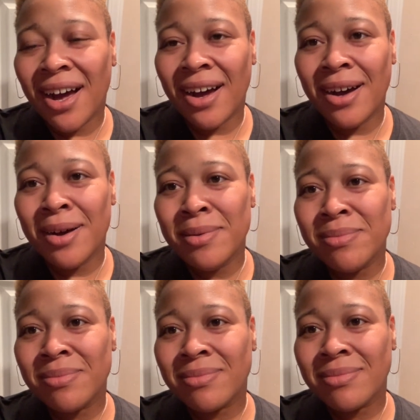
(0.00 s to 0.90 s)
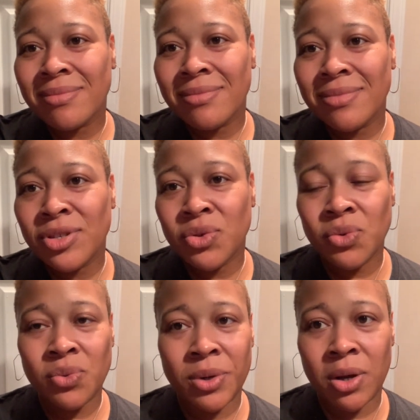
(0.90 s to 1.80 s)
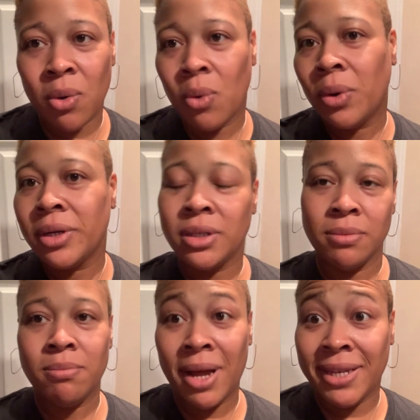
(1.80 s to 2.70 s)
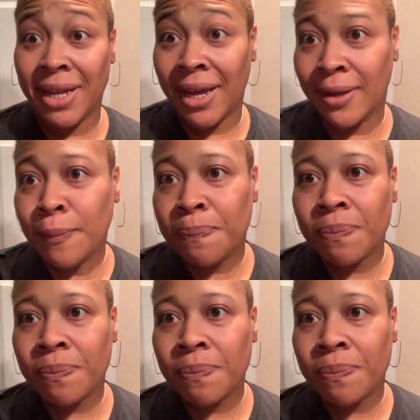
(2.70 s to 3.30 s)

to record my day.